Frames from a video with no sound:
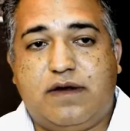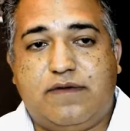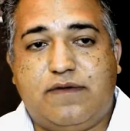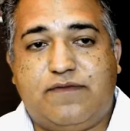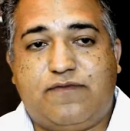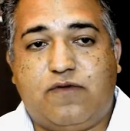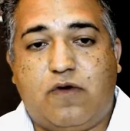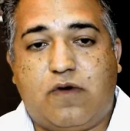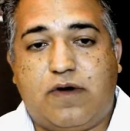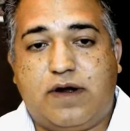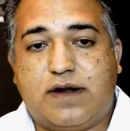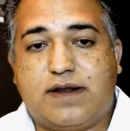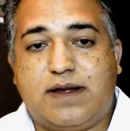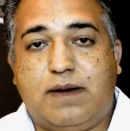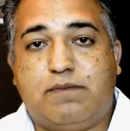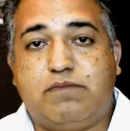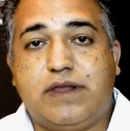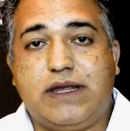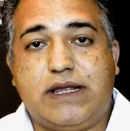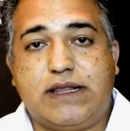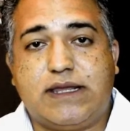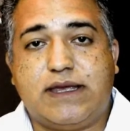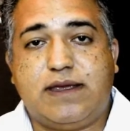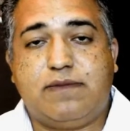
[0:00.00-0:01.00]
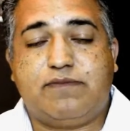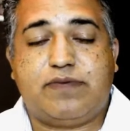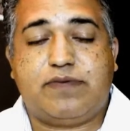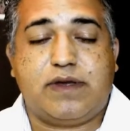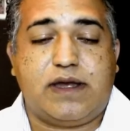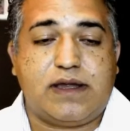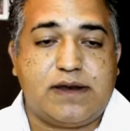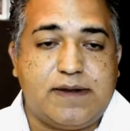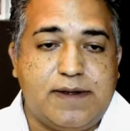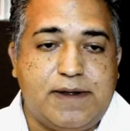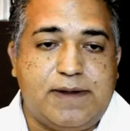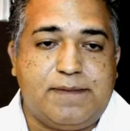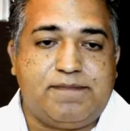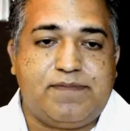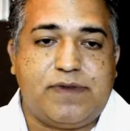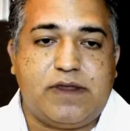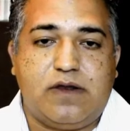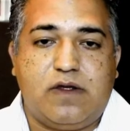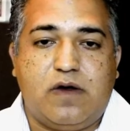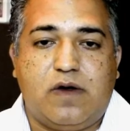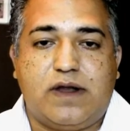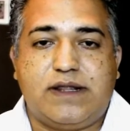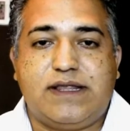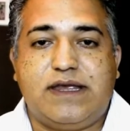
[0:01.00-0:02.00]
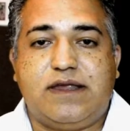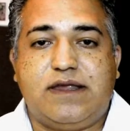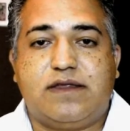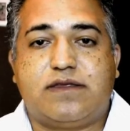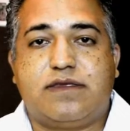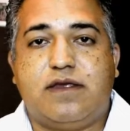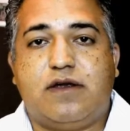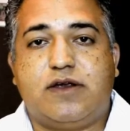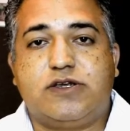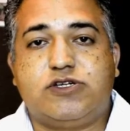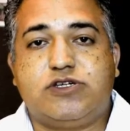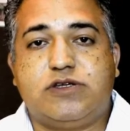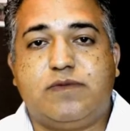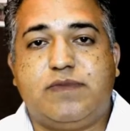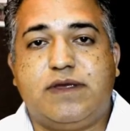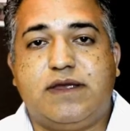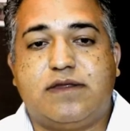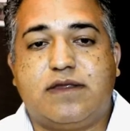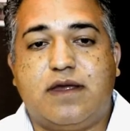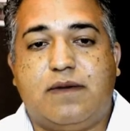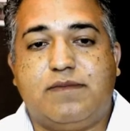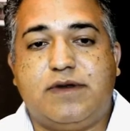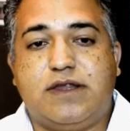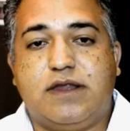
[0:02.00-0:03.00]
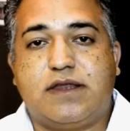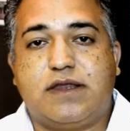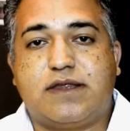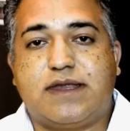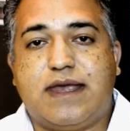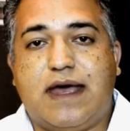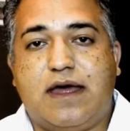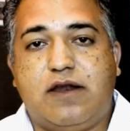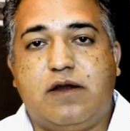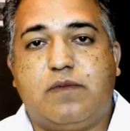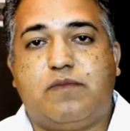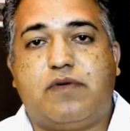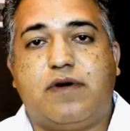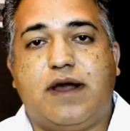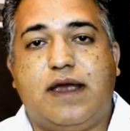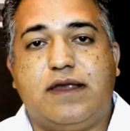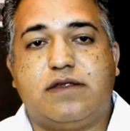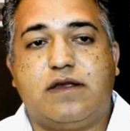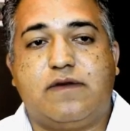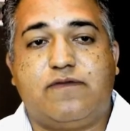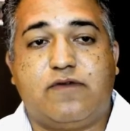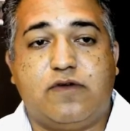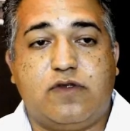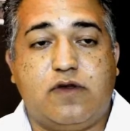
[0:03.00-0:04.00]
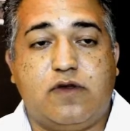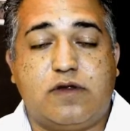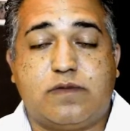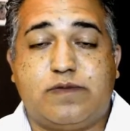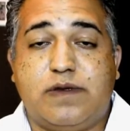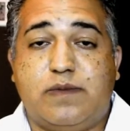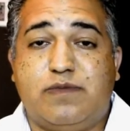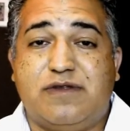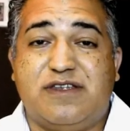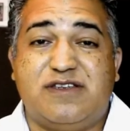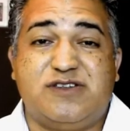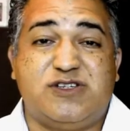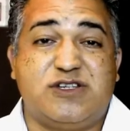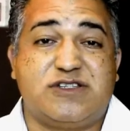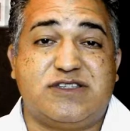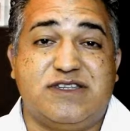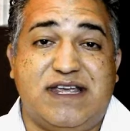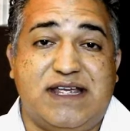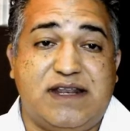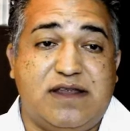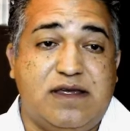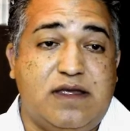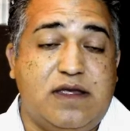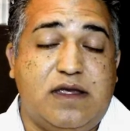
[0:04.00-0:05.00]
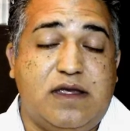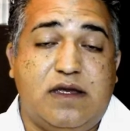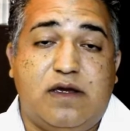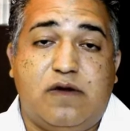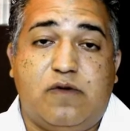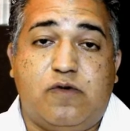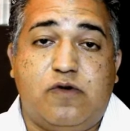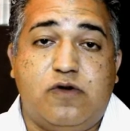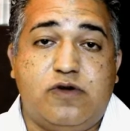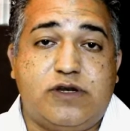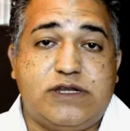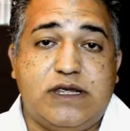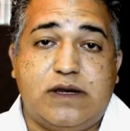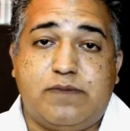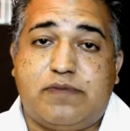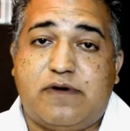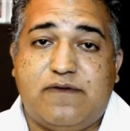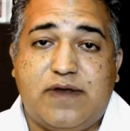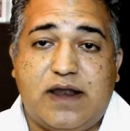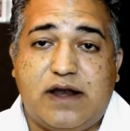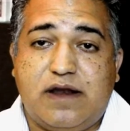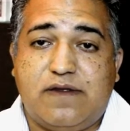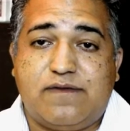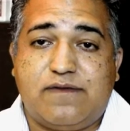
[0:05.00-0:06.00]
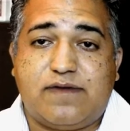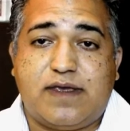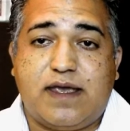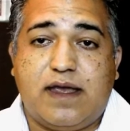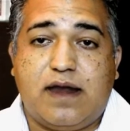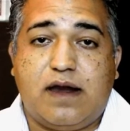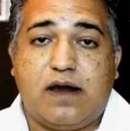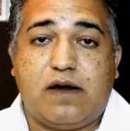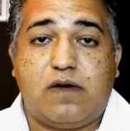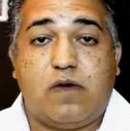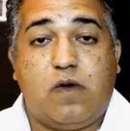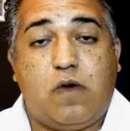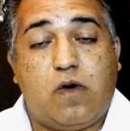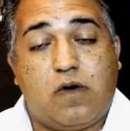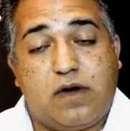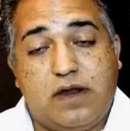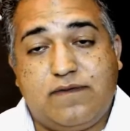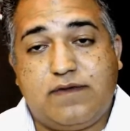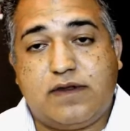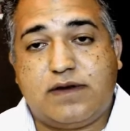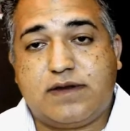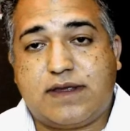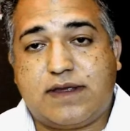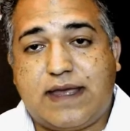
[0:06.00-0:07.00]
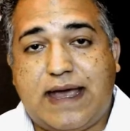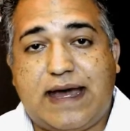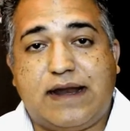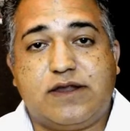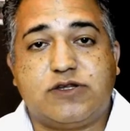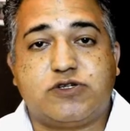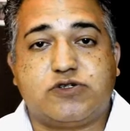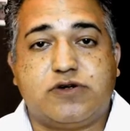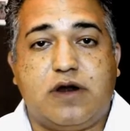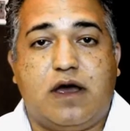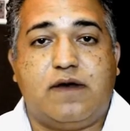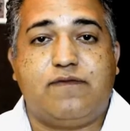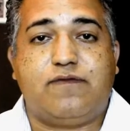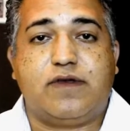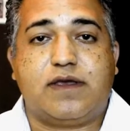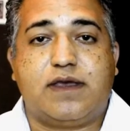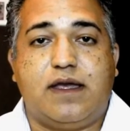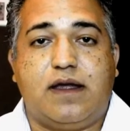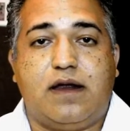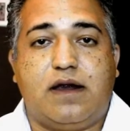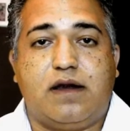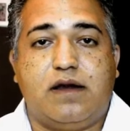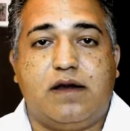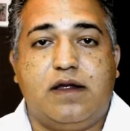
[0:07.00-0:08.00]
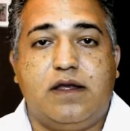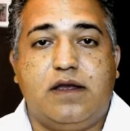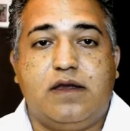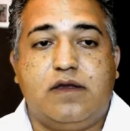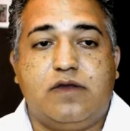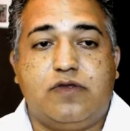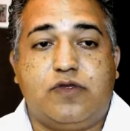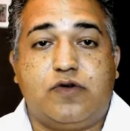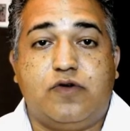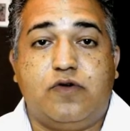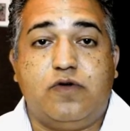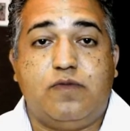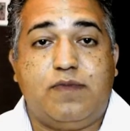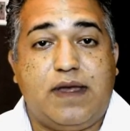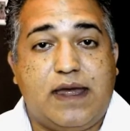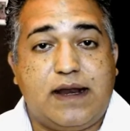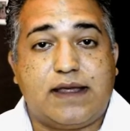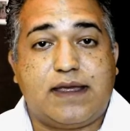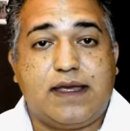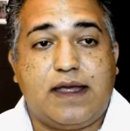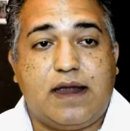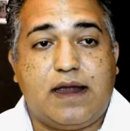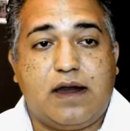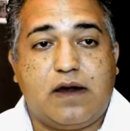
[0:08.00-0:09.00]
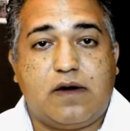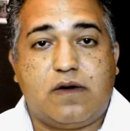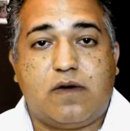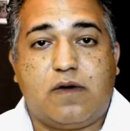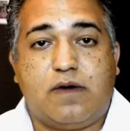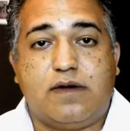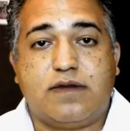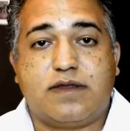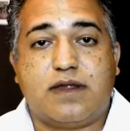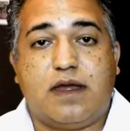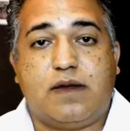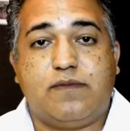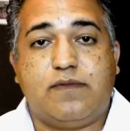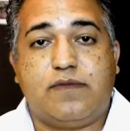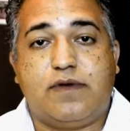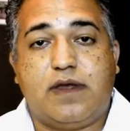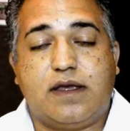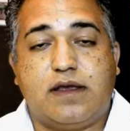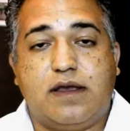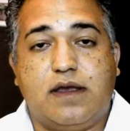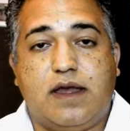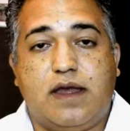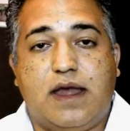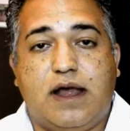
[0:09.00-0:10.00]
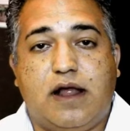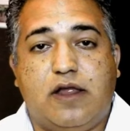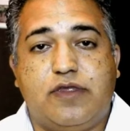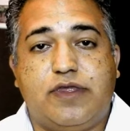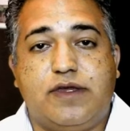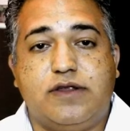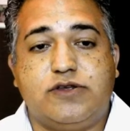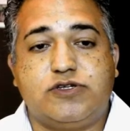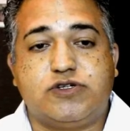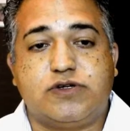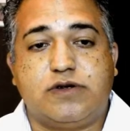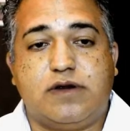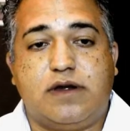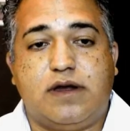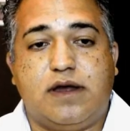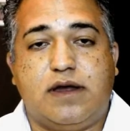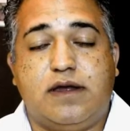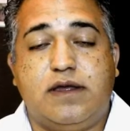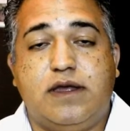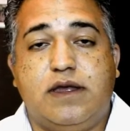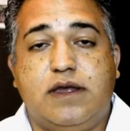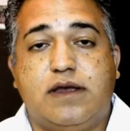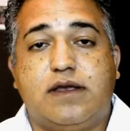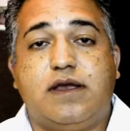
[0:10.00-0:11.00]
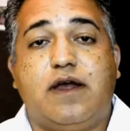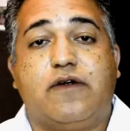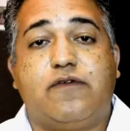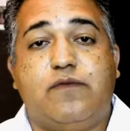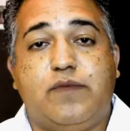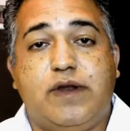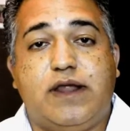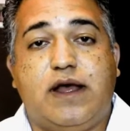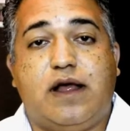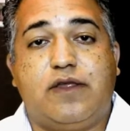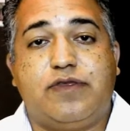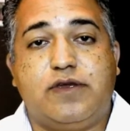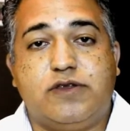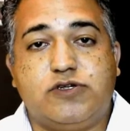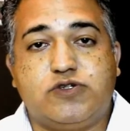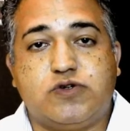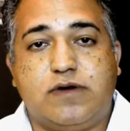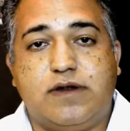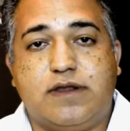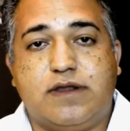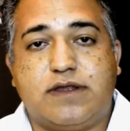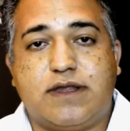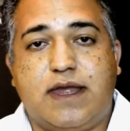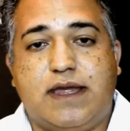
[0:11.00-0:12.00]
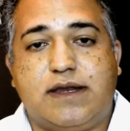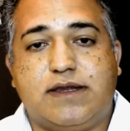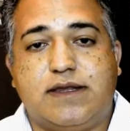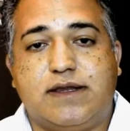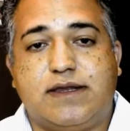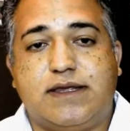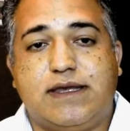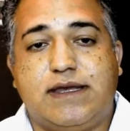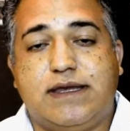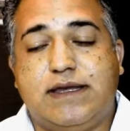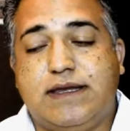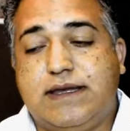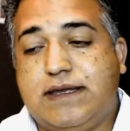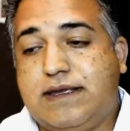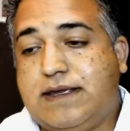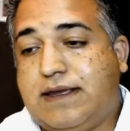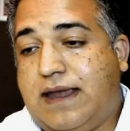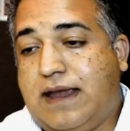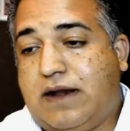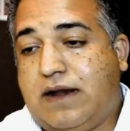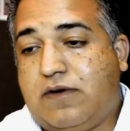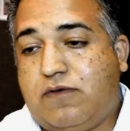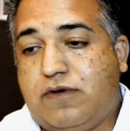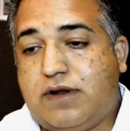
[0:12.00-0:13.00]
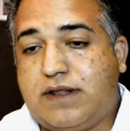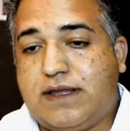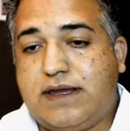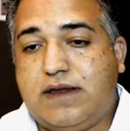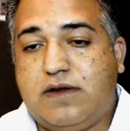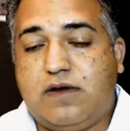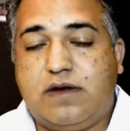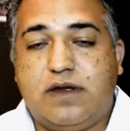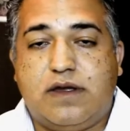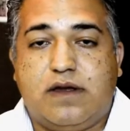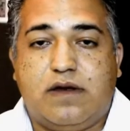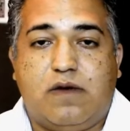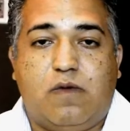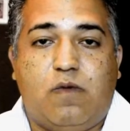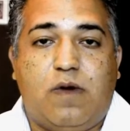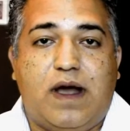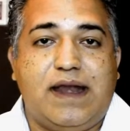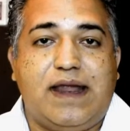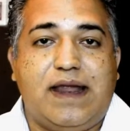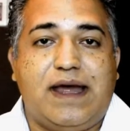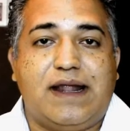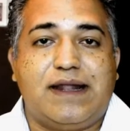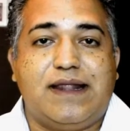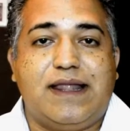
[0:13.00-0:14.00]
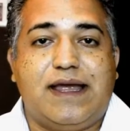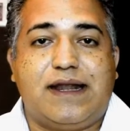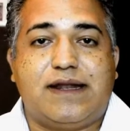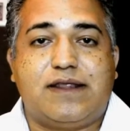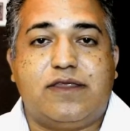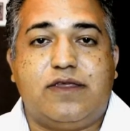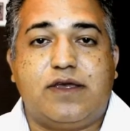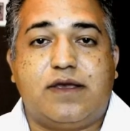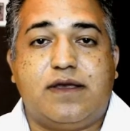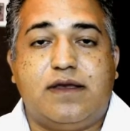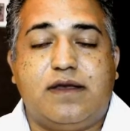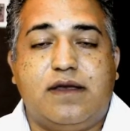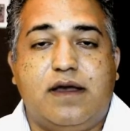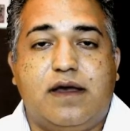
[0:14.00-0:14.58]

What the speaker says: for it completely, but at least there should be some discounted pricing for those people that just need routine preventative care or even catastrophic care through Medicare or some government health insurance entity. And really, why not let the